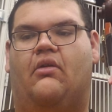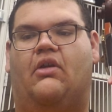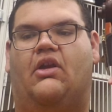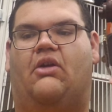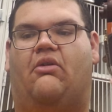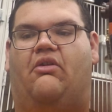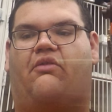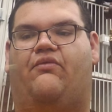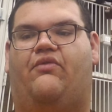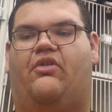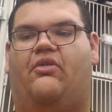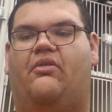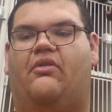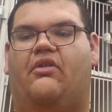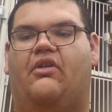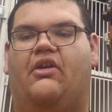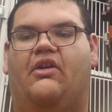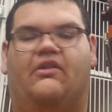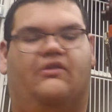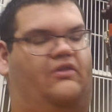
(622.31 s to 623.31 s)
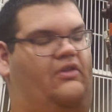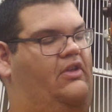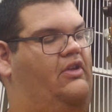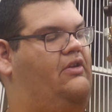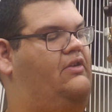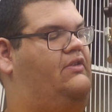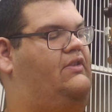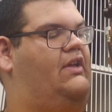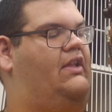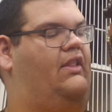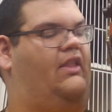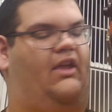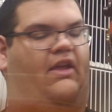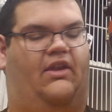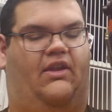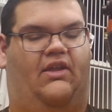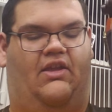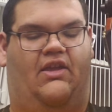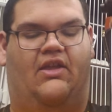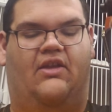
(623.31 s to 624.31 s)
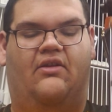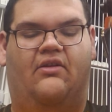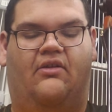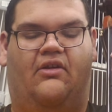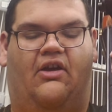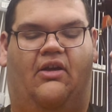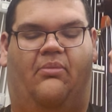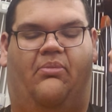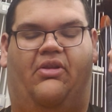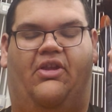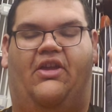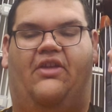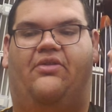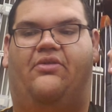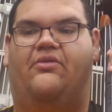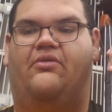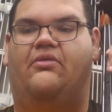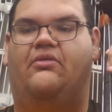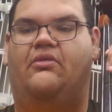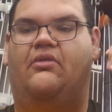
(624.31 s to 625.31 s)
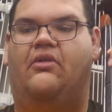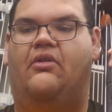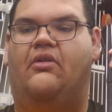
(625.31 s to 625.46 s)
going forward. So here's that line again. I'll play it through.